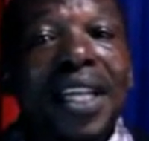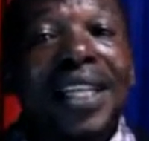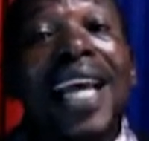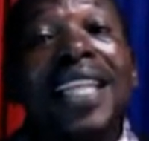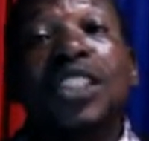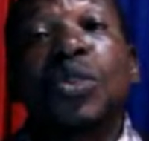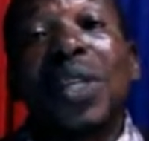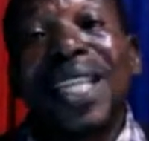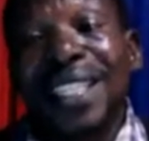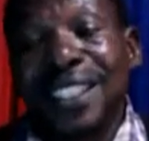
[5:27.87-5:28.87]
learning to
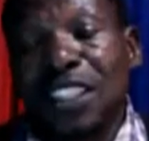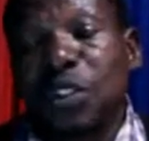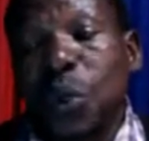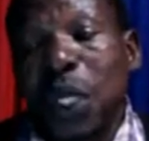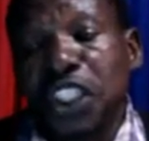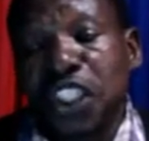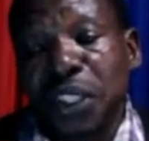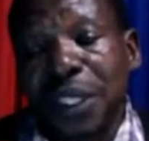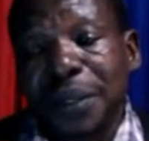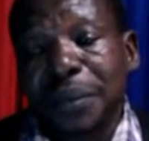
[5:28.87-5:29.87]
listen to your
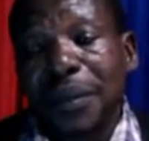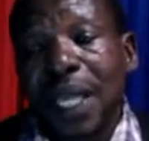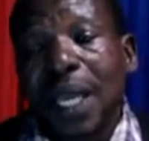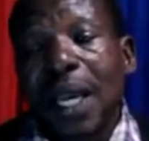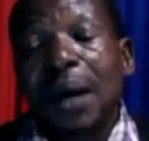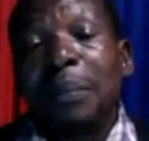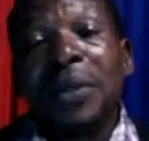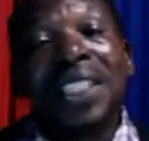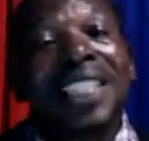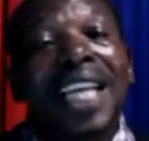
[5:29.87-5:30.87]
children. Most of